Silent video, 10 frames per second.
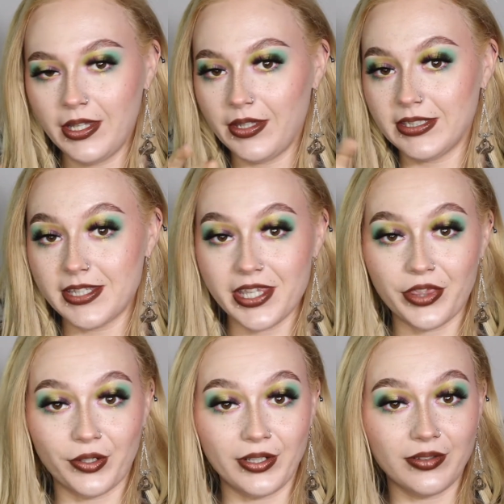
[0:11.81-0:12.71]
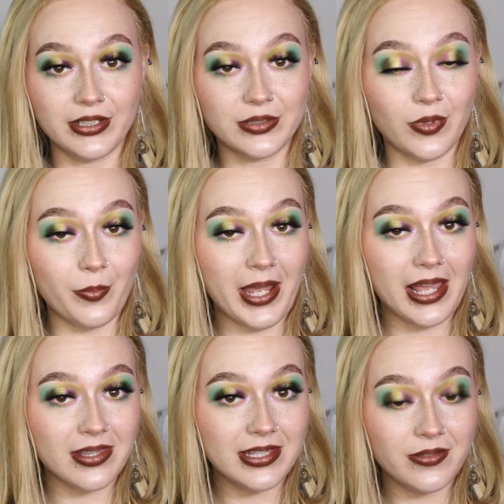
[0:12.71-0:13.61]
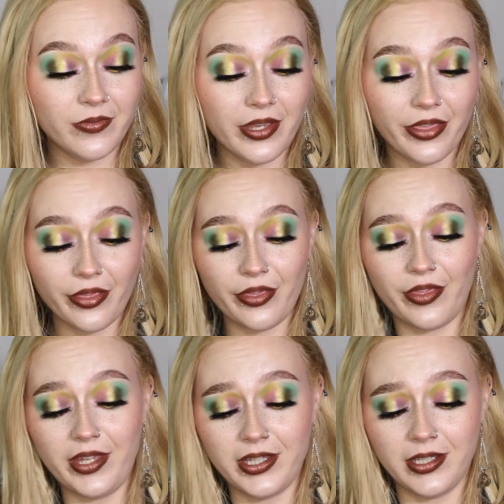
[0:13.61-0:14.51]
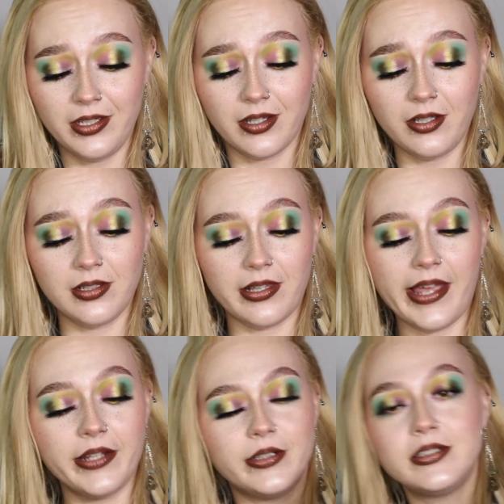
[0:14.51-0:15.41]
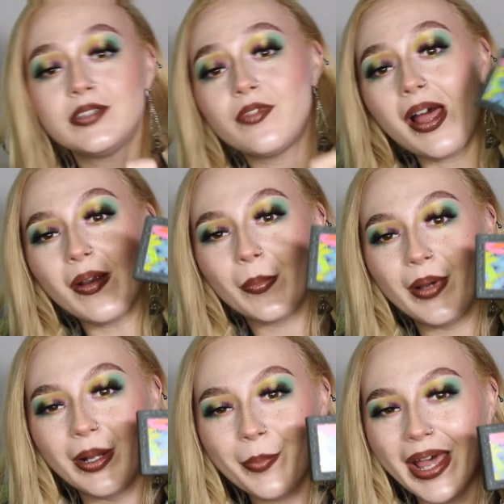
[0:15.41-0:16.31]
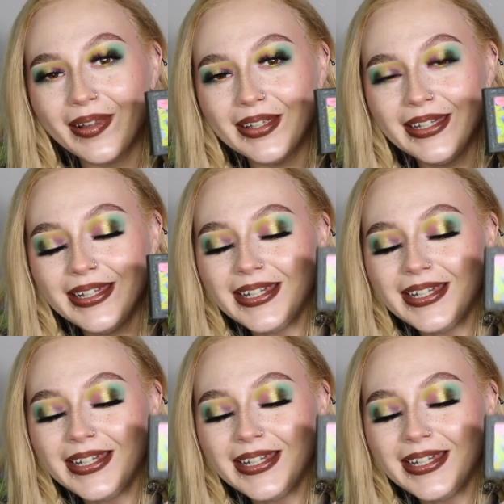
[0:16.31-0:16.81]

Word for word: This is the 3 looks 1 palette with the Kaleidos Flower Punk palette.